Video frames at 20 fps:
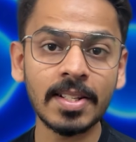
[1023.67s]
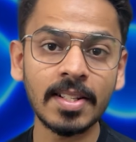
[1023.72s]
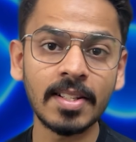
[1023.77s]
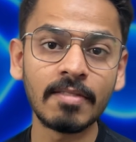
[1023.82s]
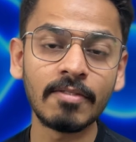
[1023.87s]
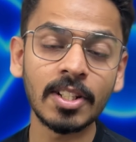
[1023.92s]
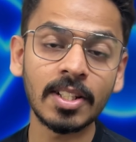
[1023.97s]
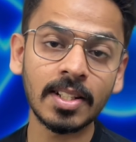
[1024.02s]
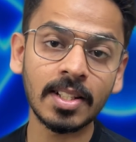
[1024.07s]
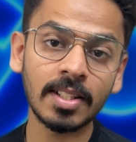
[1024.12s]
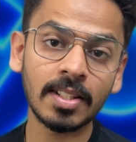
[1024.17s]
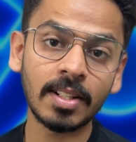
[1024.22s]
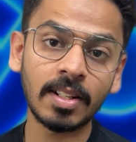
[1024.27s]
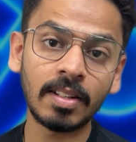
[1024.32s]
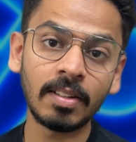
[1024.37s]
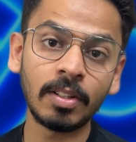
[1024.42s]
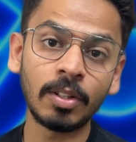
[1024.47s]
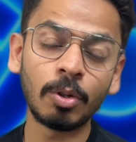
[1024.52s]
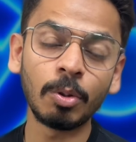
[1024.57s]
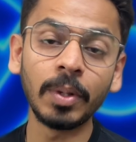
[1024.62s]
which is
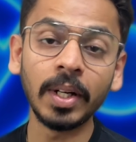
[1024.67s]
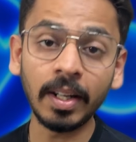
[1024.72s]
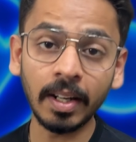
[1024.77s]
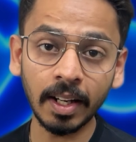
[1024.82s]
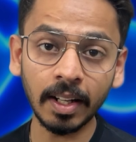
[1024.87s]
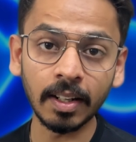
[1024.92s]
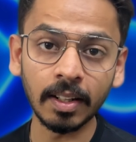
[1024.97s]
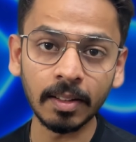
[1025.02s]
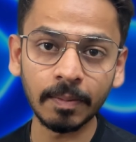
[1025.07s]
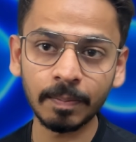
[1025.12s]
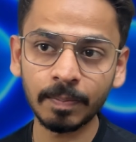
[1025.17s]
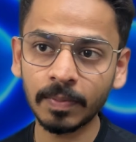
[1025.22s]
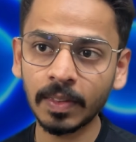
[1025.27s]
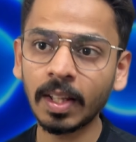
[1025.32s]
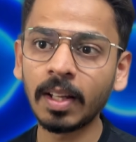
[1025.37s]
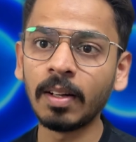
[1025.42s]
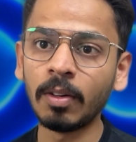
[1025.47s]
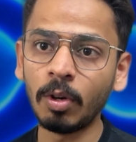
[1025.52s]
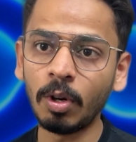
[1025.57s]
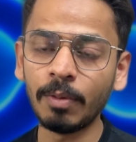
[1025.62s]
to be triggered.
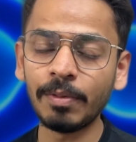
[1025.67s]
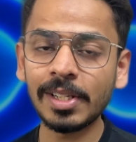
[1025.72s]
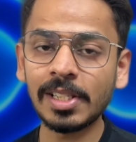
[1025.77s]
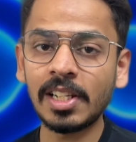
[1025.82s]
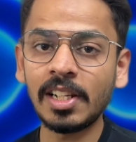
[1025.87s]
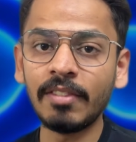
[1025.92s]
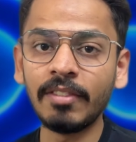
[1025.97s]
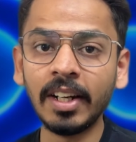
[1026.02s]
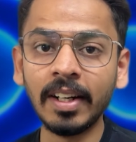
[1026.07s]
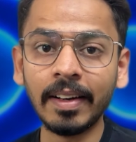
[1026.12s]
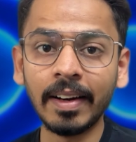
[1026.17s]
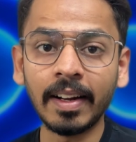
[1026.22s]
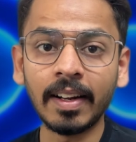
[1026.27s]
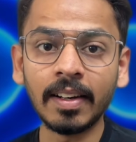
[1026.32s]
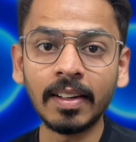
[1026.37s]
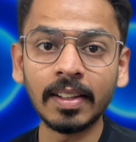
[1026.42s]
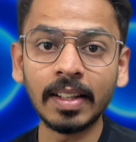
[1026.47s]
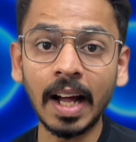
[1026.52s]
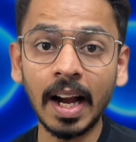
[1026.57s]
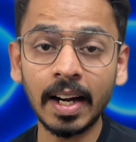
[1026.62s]
Obviously, we
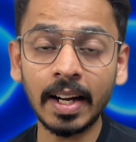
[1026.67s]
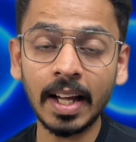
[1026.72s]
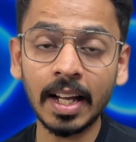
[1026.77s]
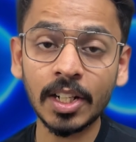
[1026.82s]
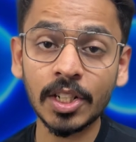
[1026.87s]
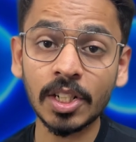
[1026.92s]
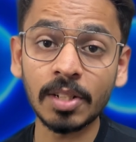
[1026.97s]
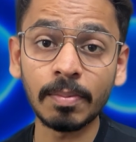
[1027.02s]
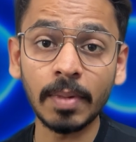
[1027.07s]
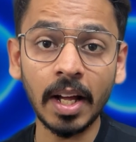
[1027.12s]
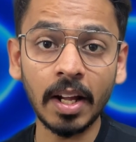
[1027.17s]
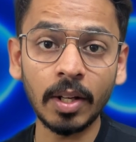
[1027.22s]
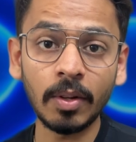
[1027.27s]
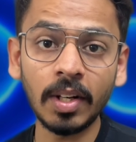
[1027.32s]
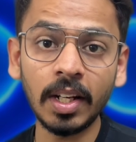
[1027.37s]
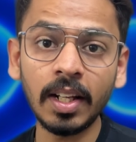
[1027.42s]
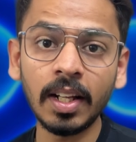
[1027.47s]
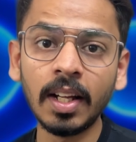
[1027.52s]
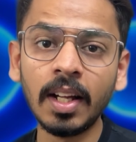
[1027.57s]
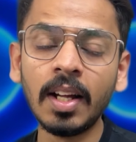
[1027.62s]
triggered that action
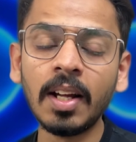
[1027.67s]
manually,